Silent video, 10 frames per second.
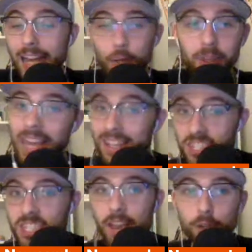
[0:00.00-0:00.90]
And he only
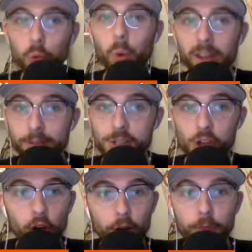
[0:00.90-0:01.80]
had 7 whiffs
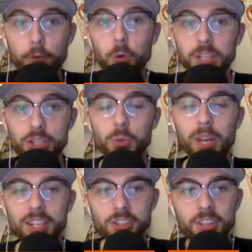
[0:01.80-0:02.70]
on 40
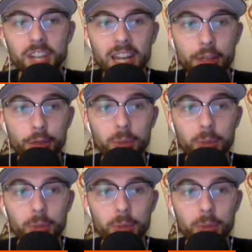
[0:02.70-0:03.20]
swings on the night.